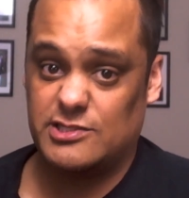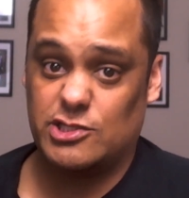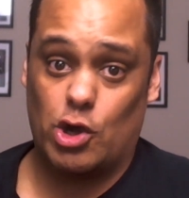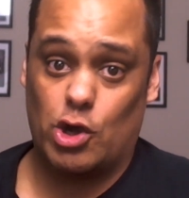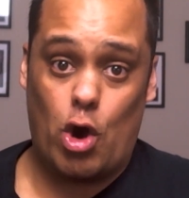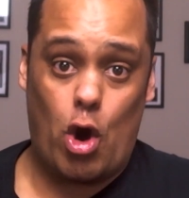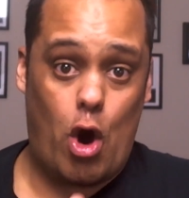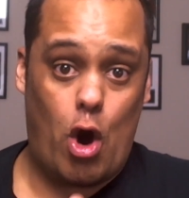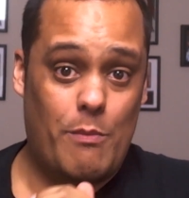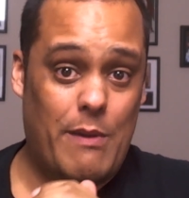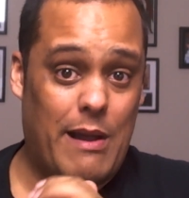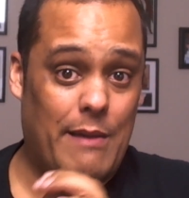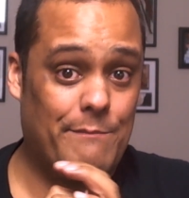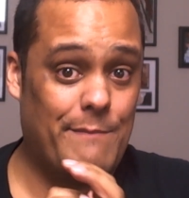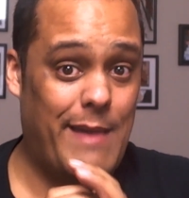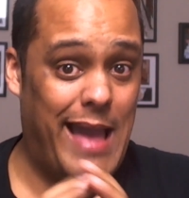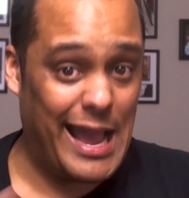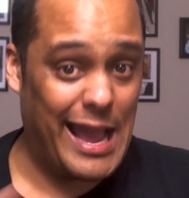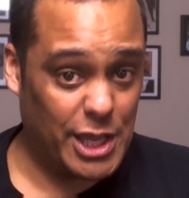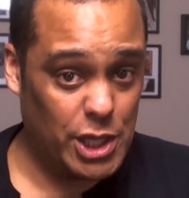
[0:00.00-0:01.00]
So all my
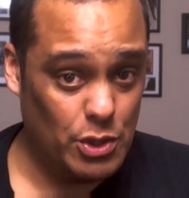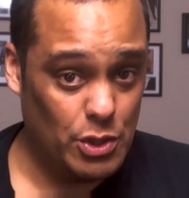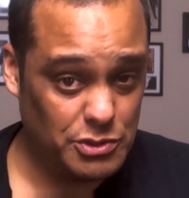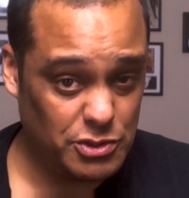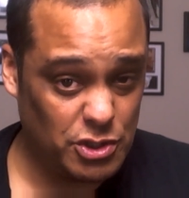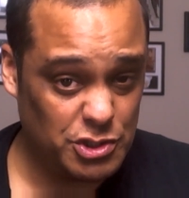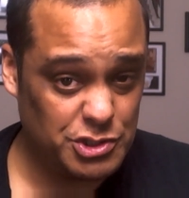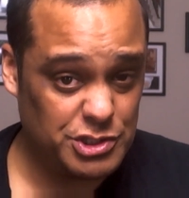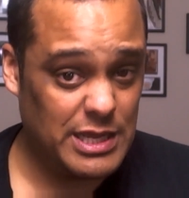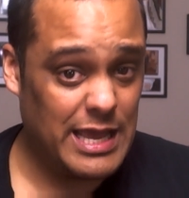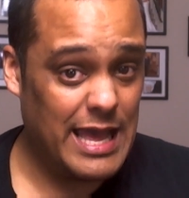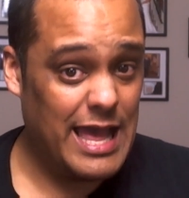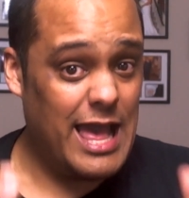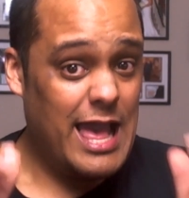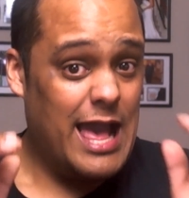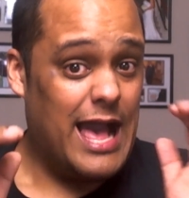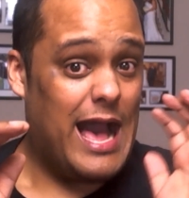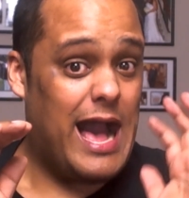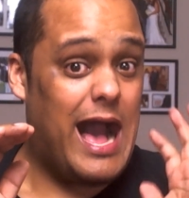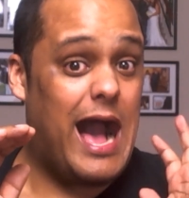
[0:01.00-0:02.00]
Mac users,
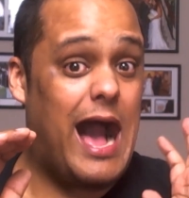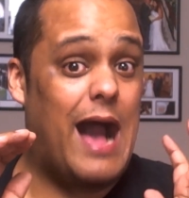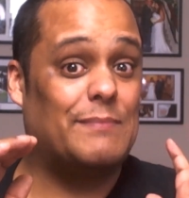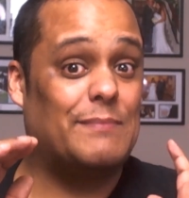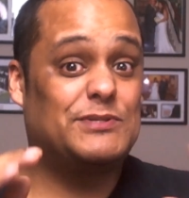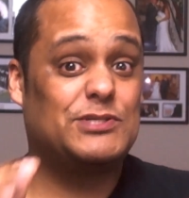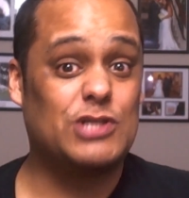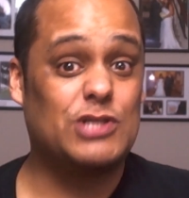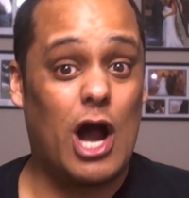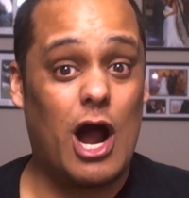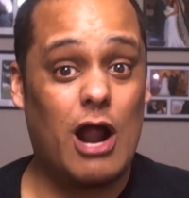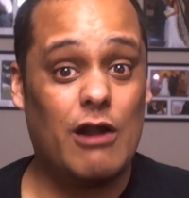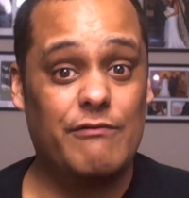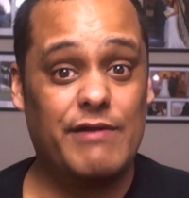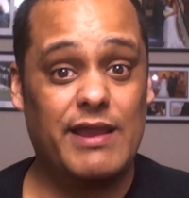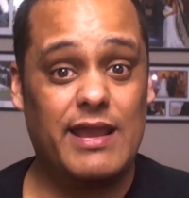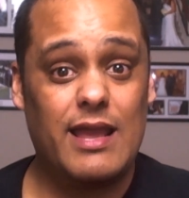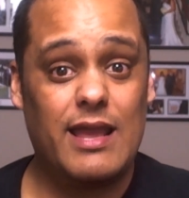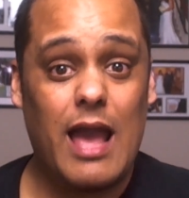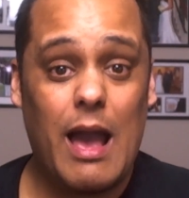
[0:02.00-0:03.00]
I'm
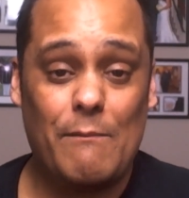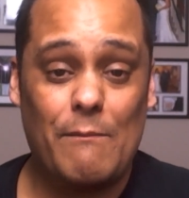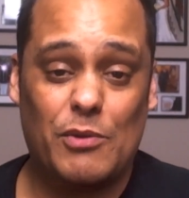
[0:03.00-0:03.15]
sorry,